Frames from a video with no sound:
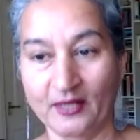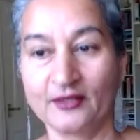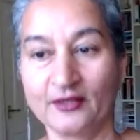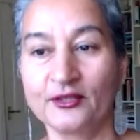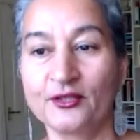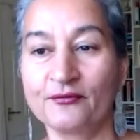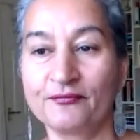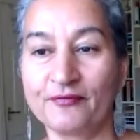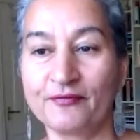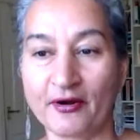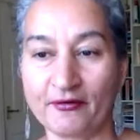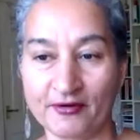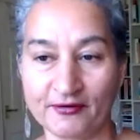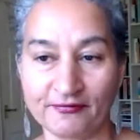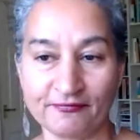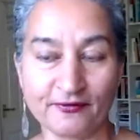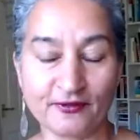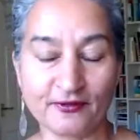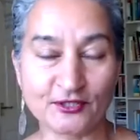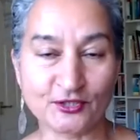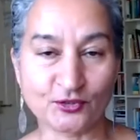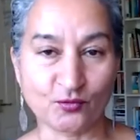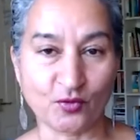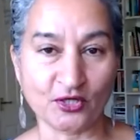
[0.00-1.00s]
The very
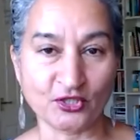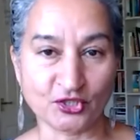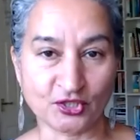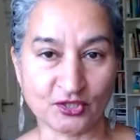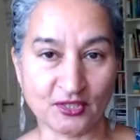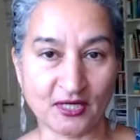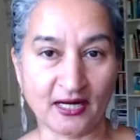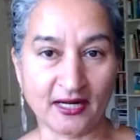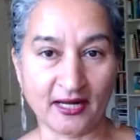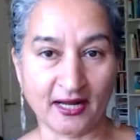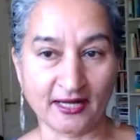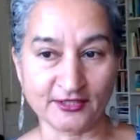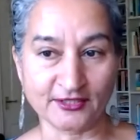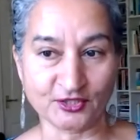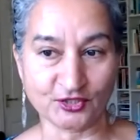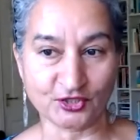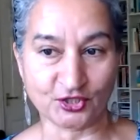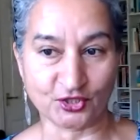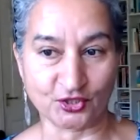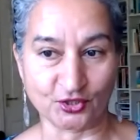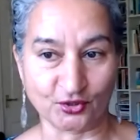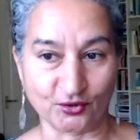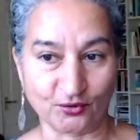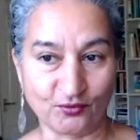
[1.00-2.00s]
first question I asked
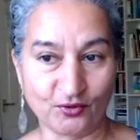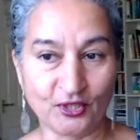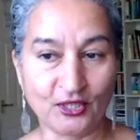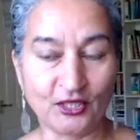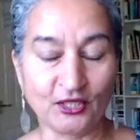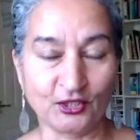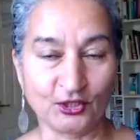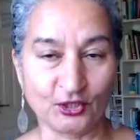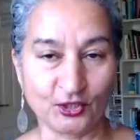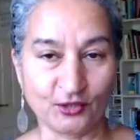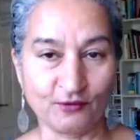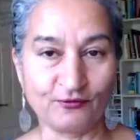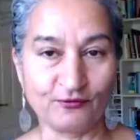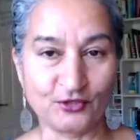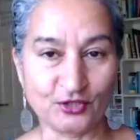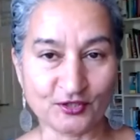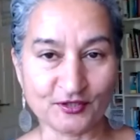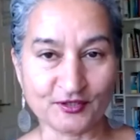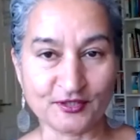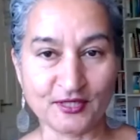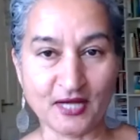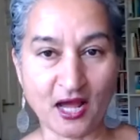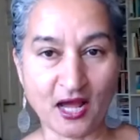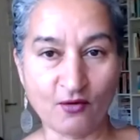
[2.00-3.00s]
you, you've
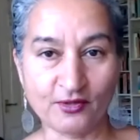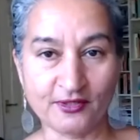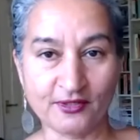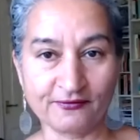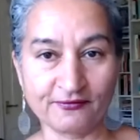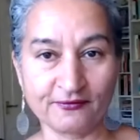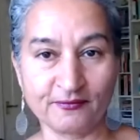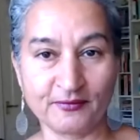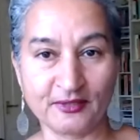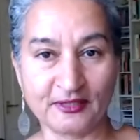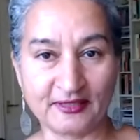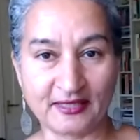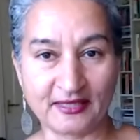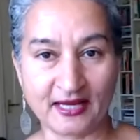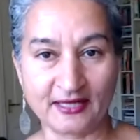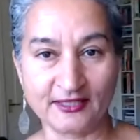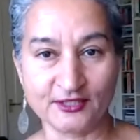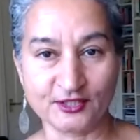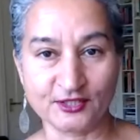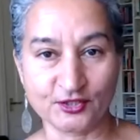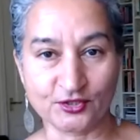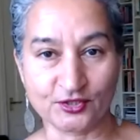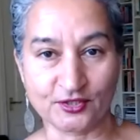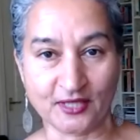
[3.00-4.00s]
just now given me the
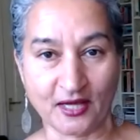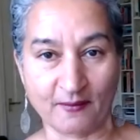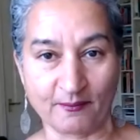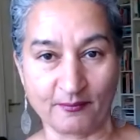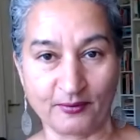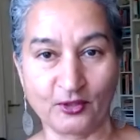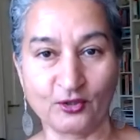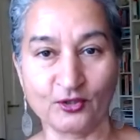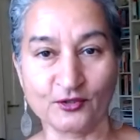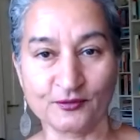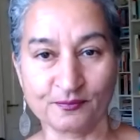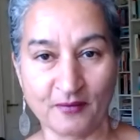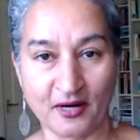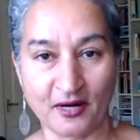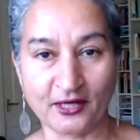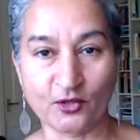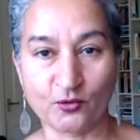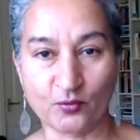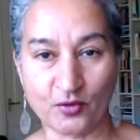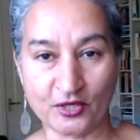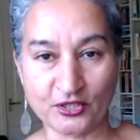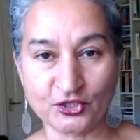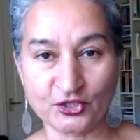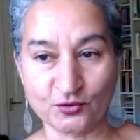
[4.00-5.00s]
answer to that, because my
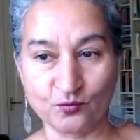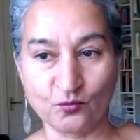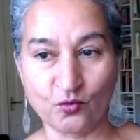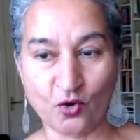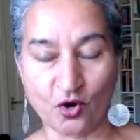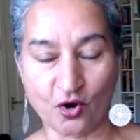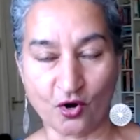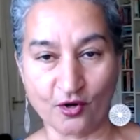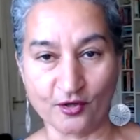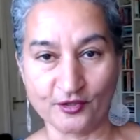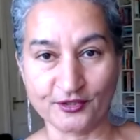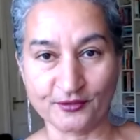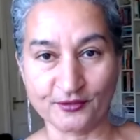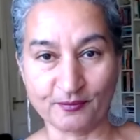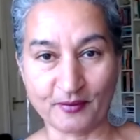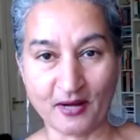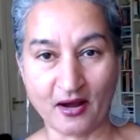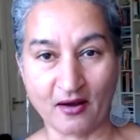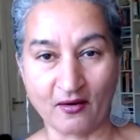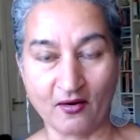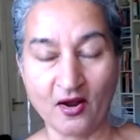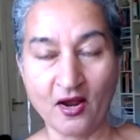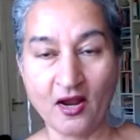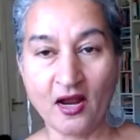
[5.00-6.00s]
question was
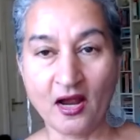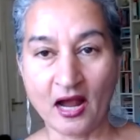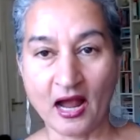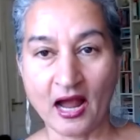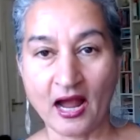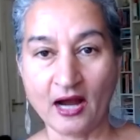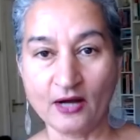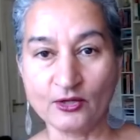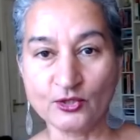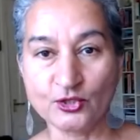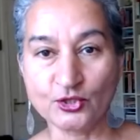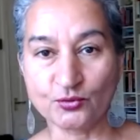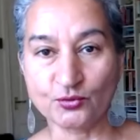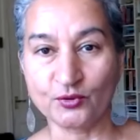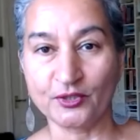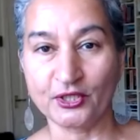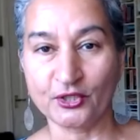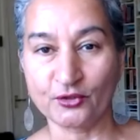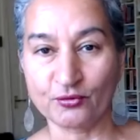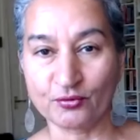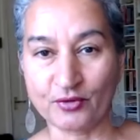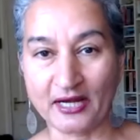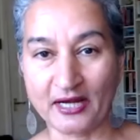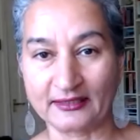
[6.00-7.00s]
about how do we
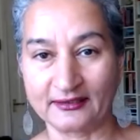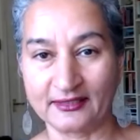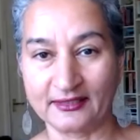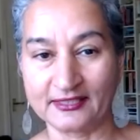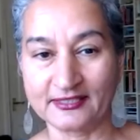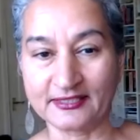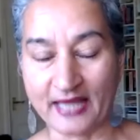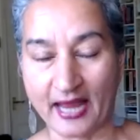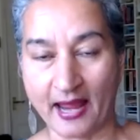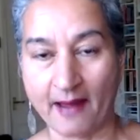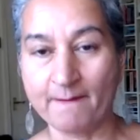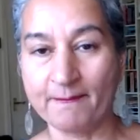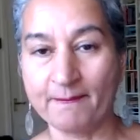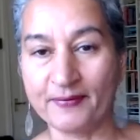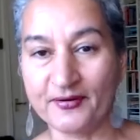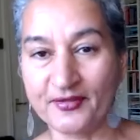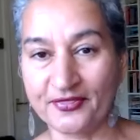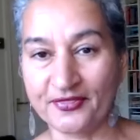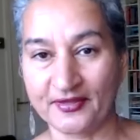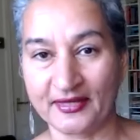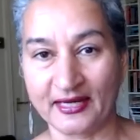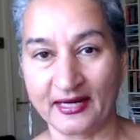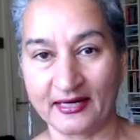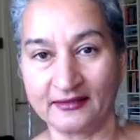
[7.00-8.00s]
create this
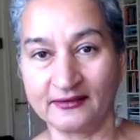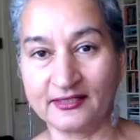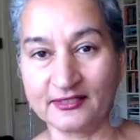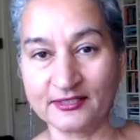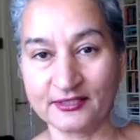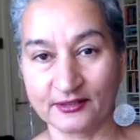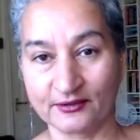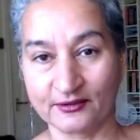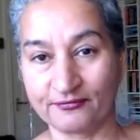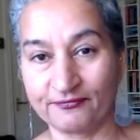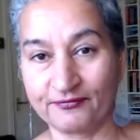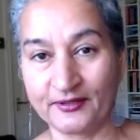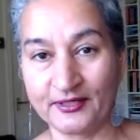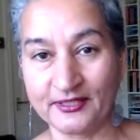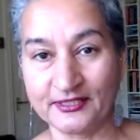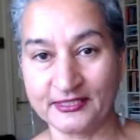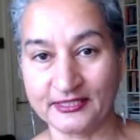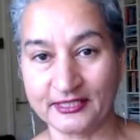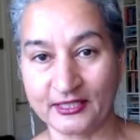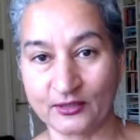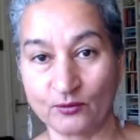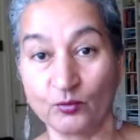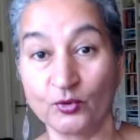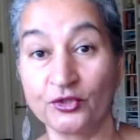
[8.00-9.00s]
empathy and this
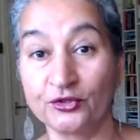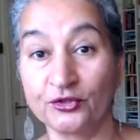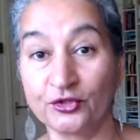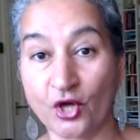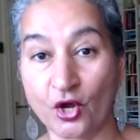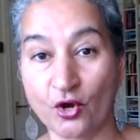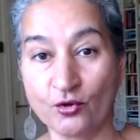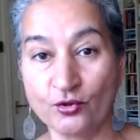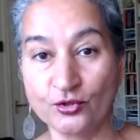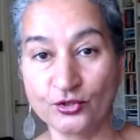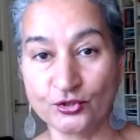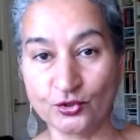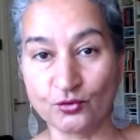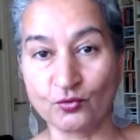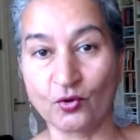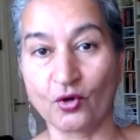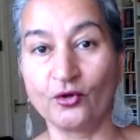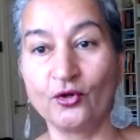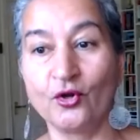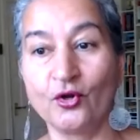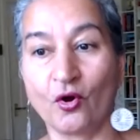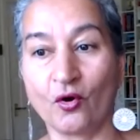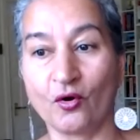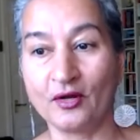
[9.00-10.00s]
affinity with those who are
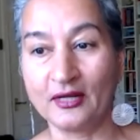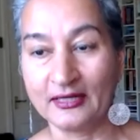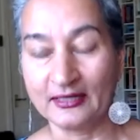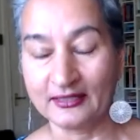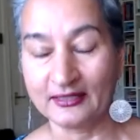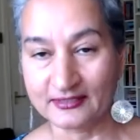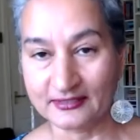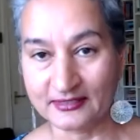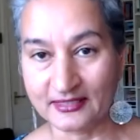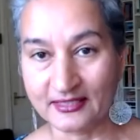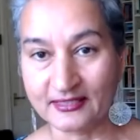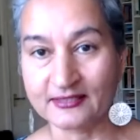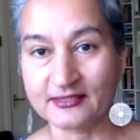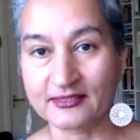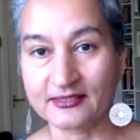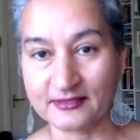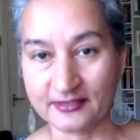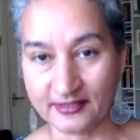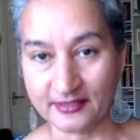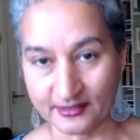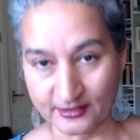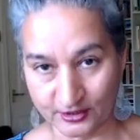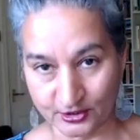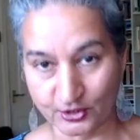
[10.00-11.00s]
not Sikhs and
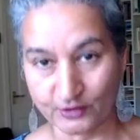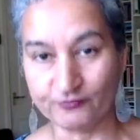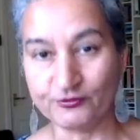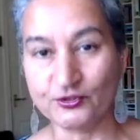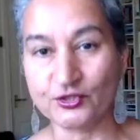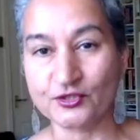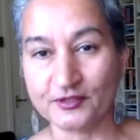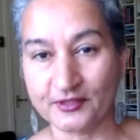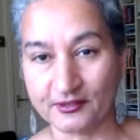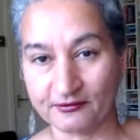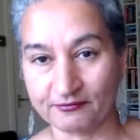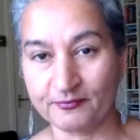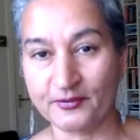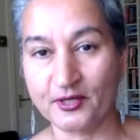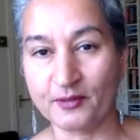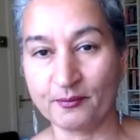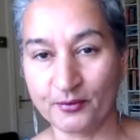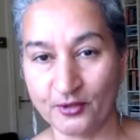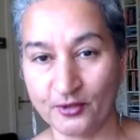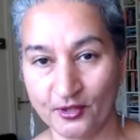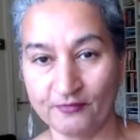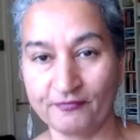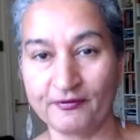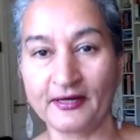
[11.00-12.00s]
Singhs, and you've just given me a
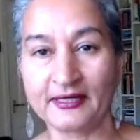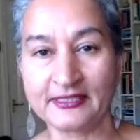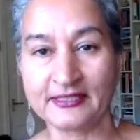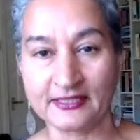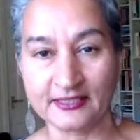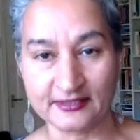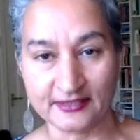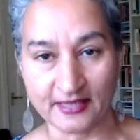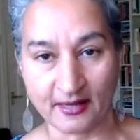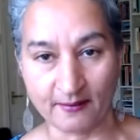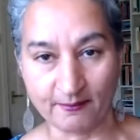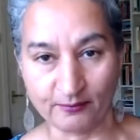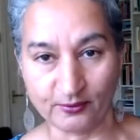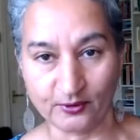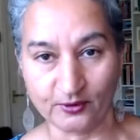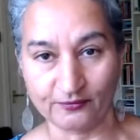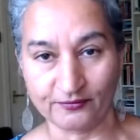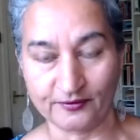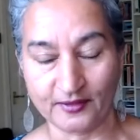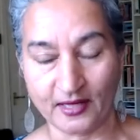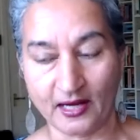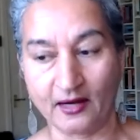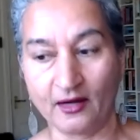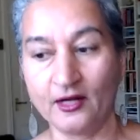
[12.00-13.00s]
perfect example of
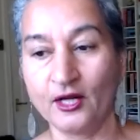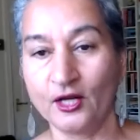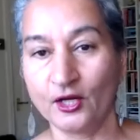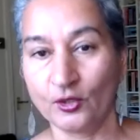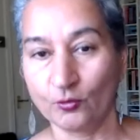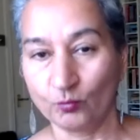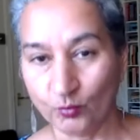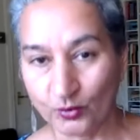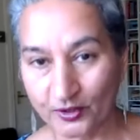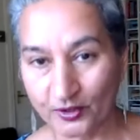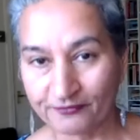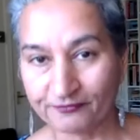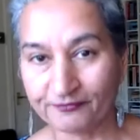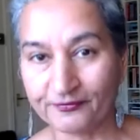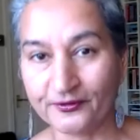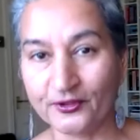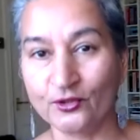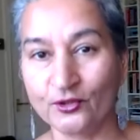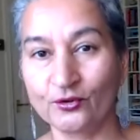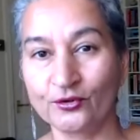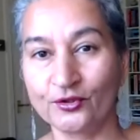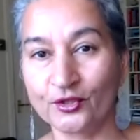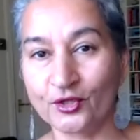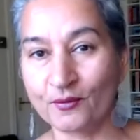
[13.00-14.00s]
that. We
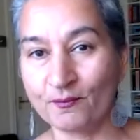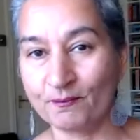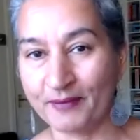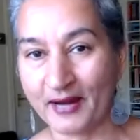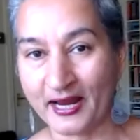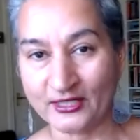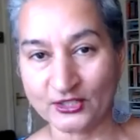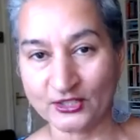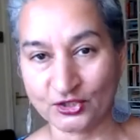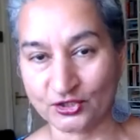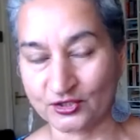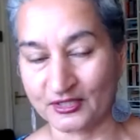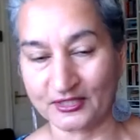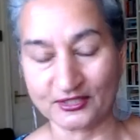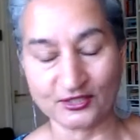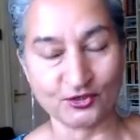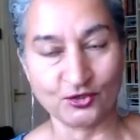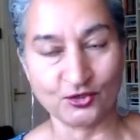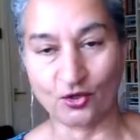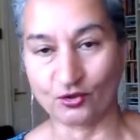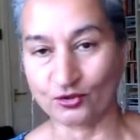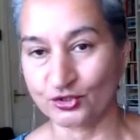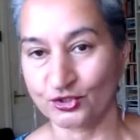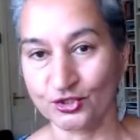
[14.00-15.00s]
feel the compassion. It's
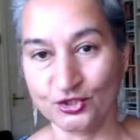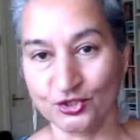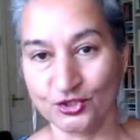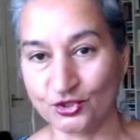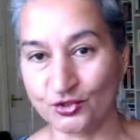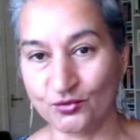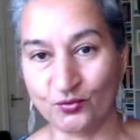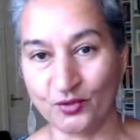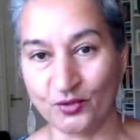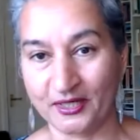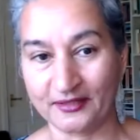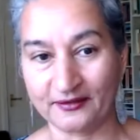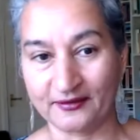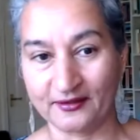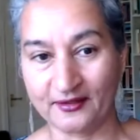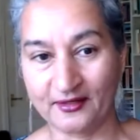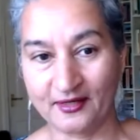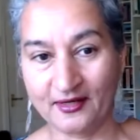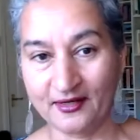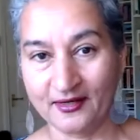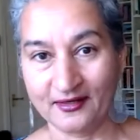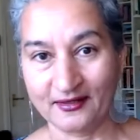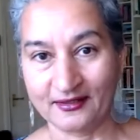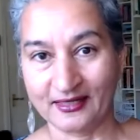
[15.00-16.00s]
not to do with
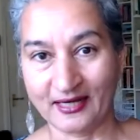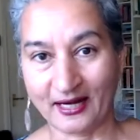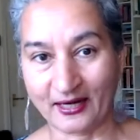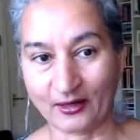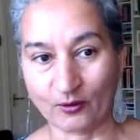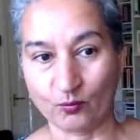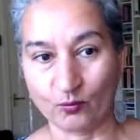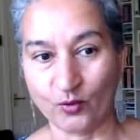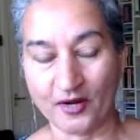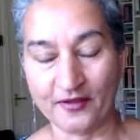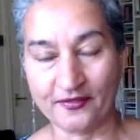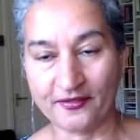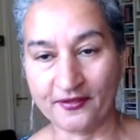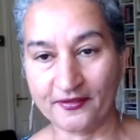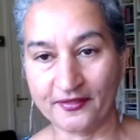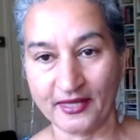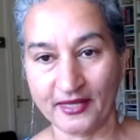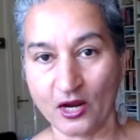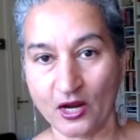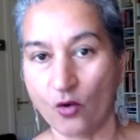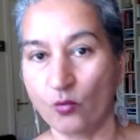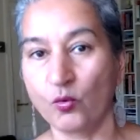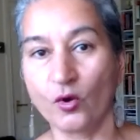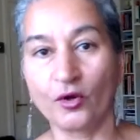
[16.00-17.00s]
like whether they
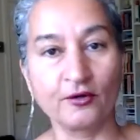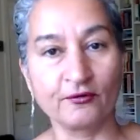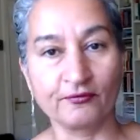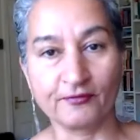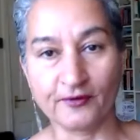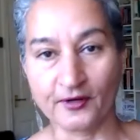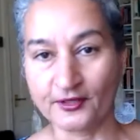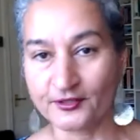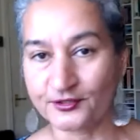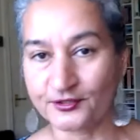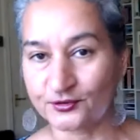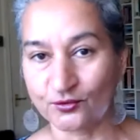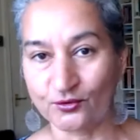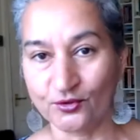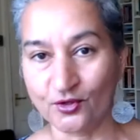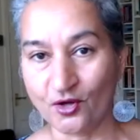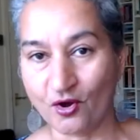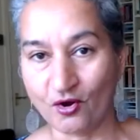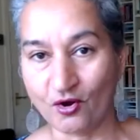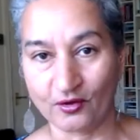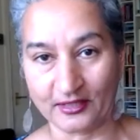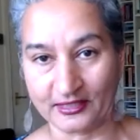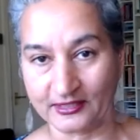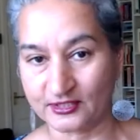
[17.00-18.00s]
are one of us or
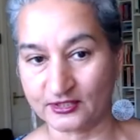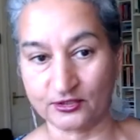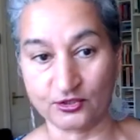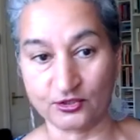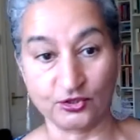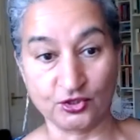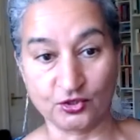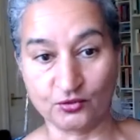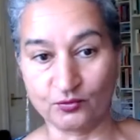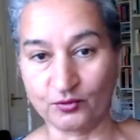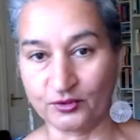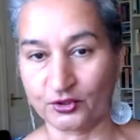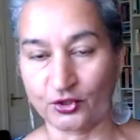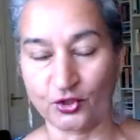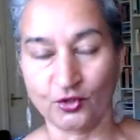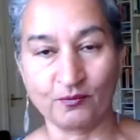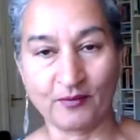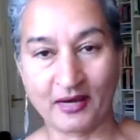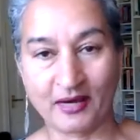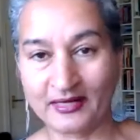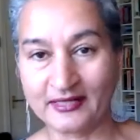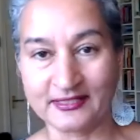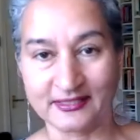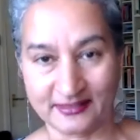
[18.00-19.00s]
not. It's to do with
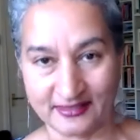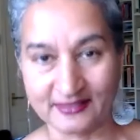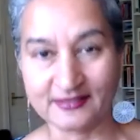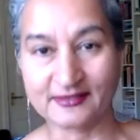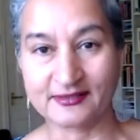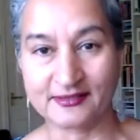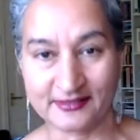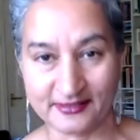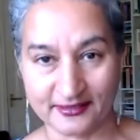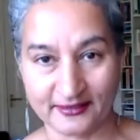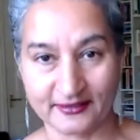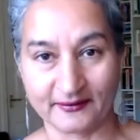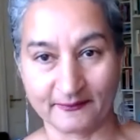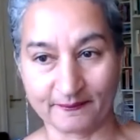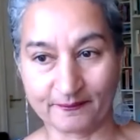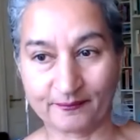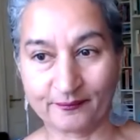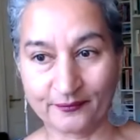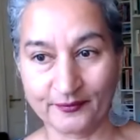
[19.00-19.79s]
humanity, isn't it?